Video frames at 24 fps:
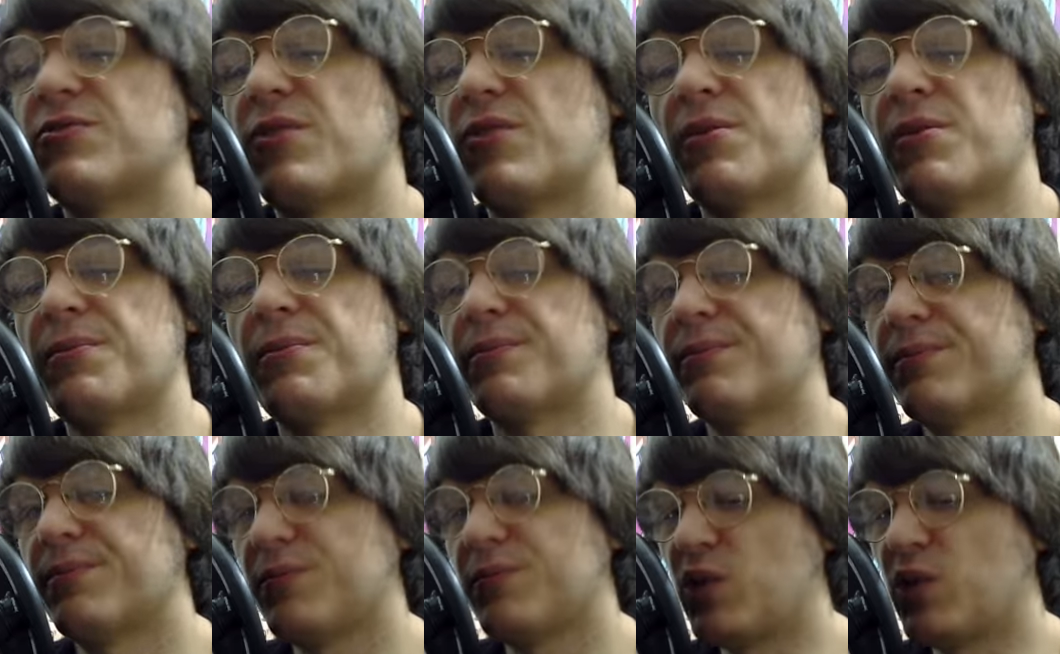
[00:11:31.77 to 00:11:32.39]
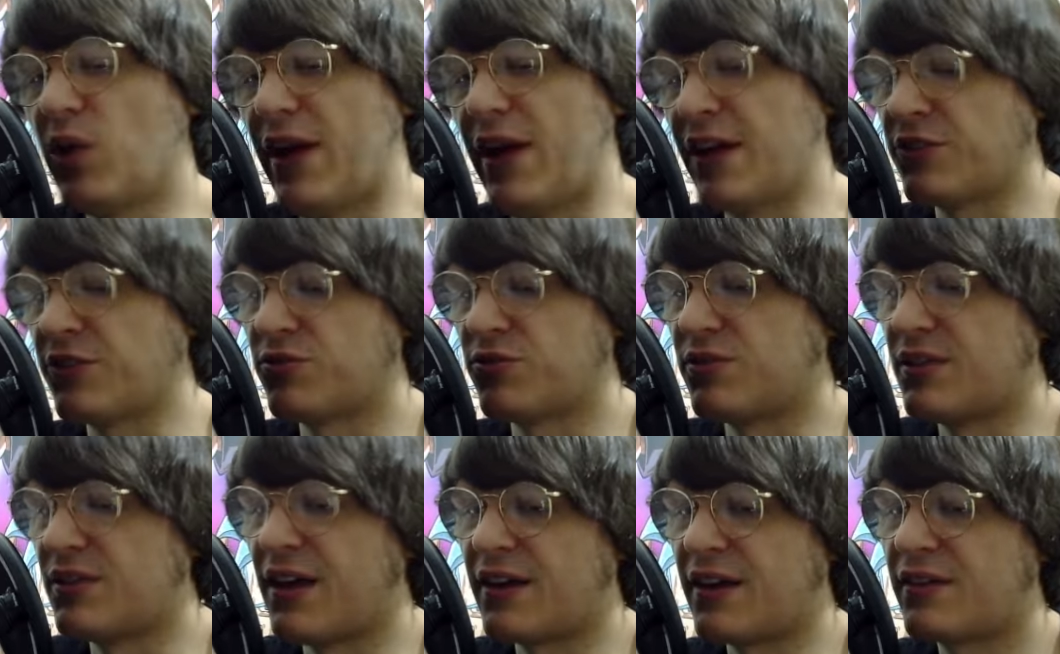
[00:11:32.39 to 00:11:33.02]
from your
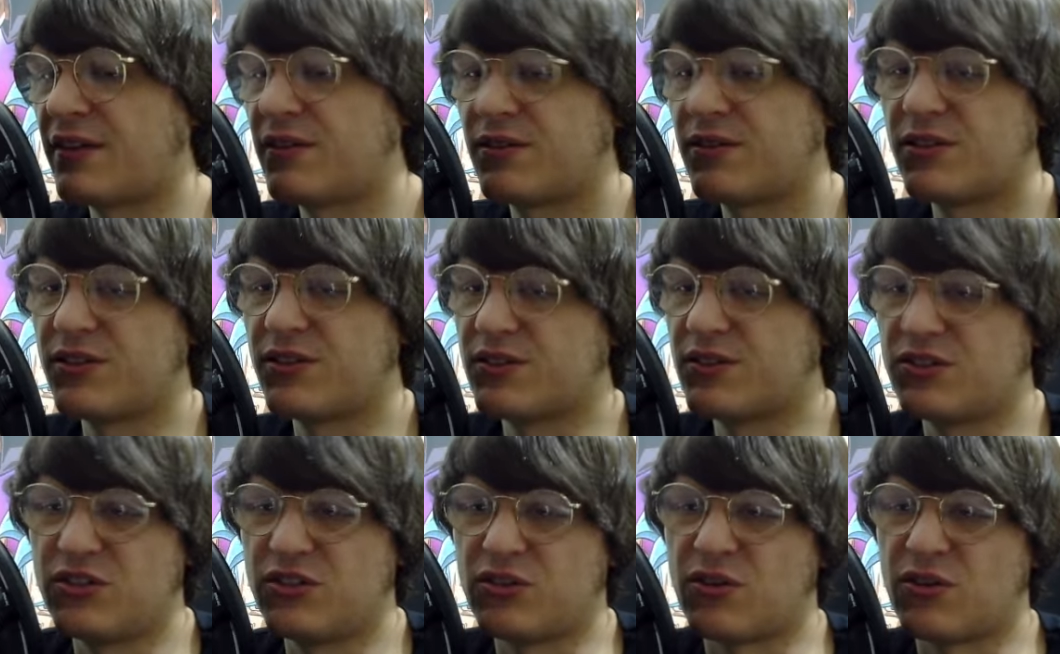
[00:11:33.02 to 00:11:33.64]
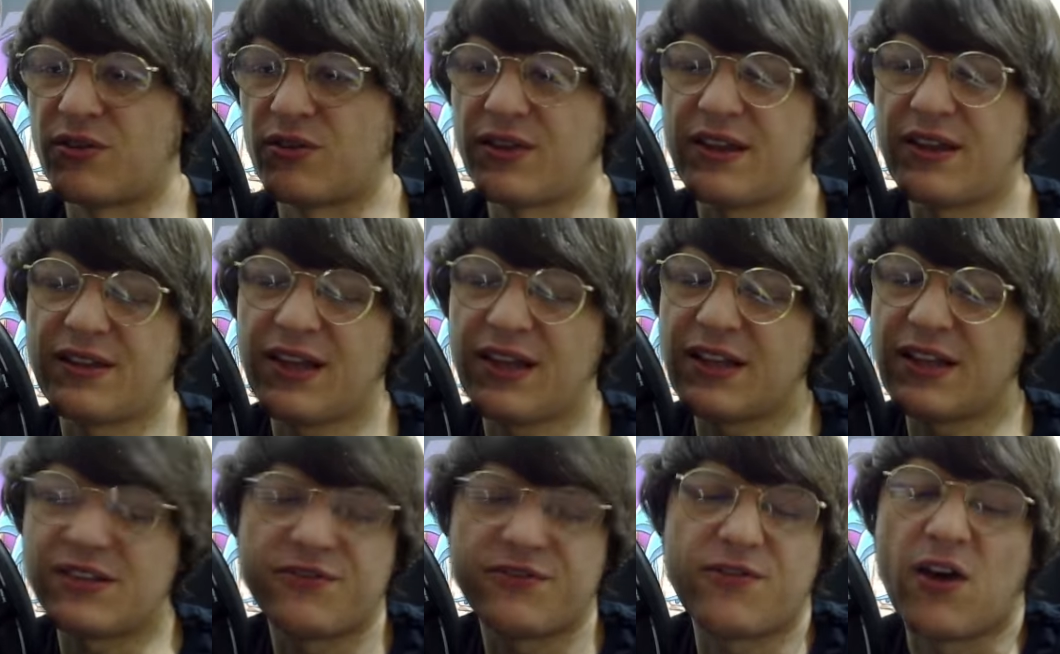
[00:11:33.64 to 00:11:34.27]
extra deck, because, you know,
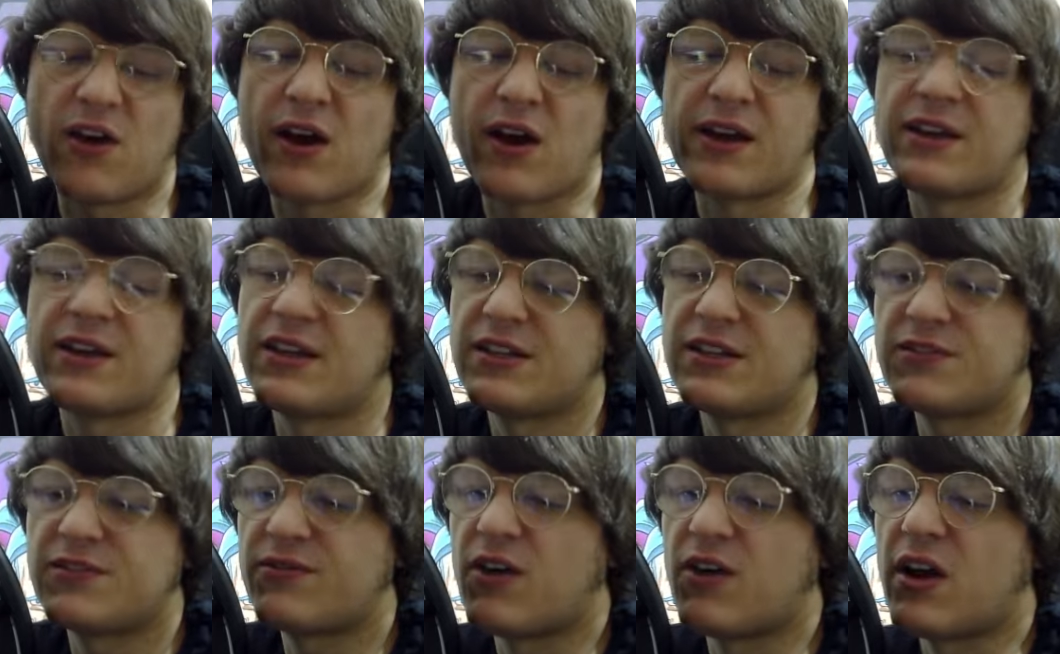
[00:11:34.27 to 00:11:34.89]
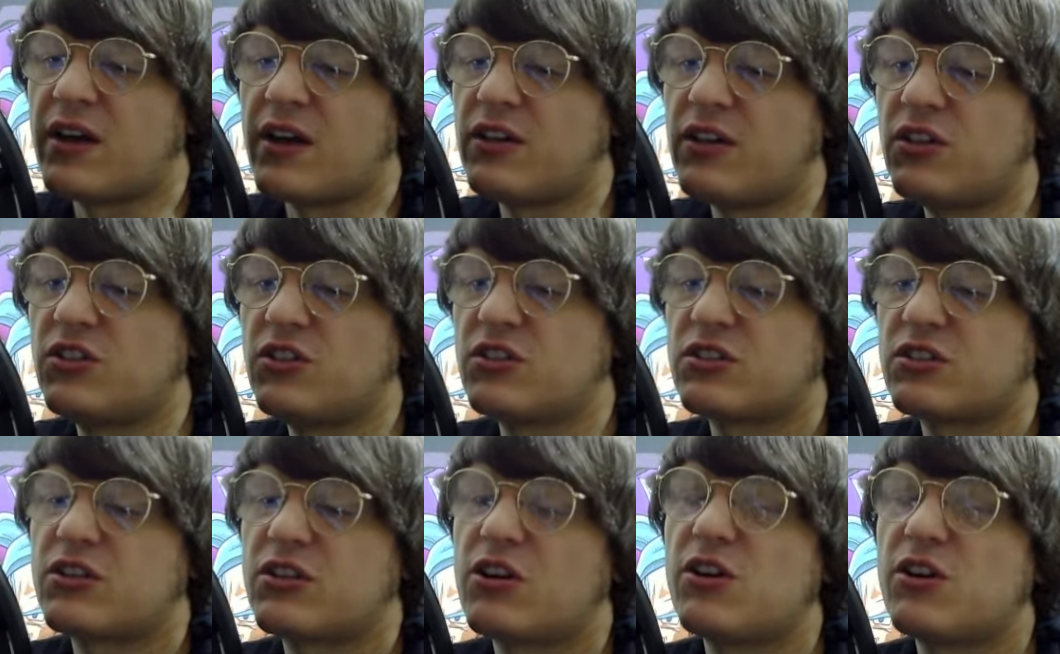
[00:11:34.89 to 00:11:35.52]
that's fine. It's fine. You
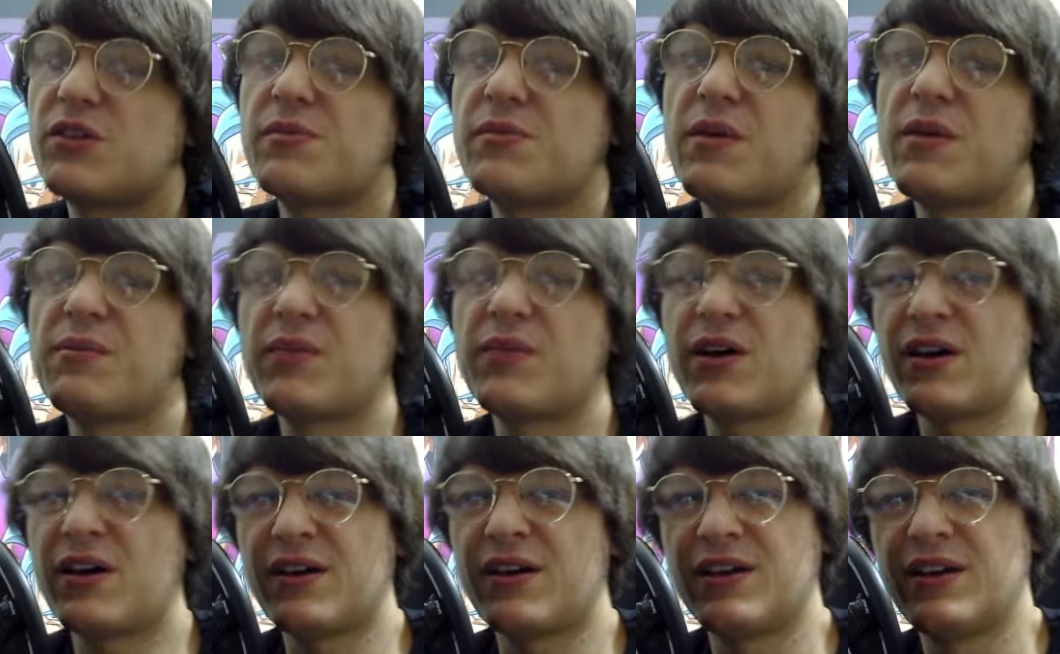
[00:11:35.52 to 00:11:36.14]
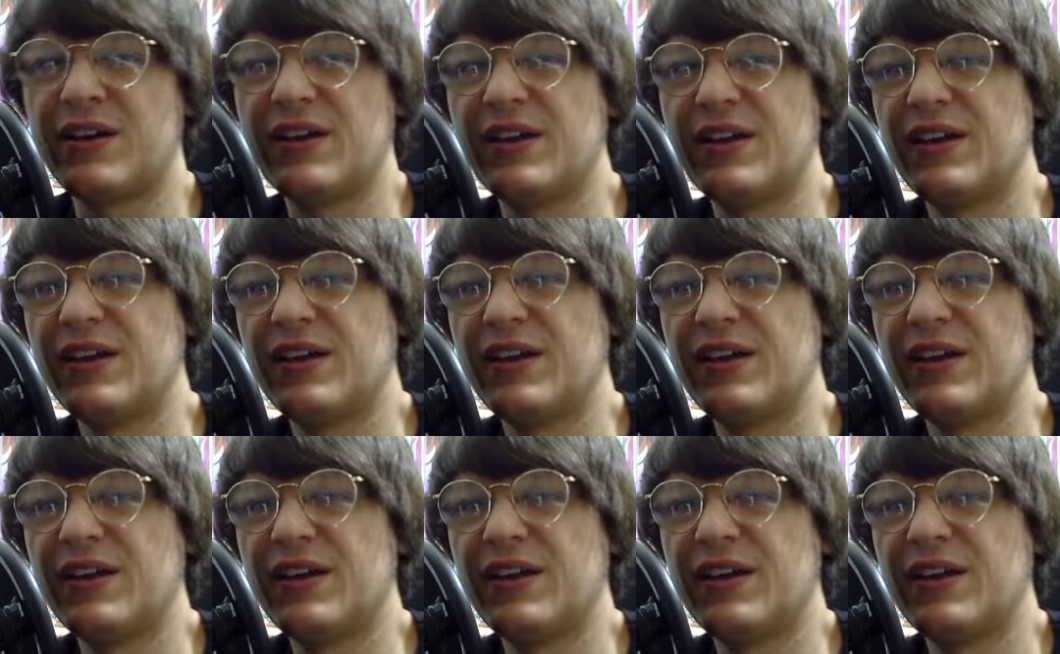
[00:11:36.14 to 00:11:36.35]
just got to remember,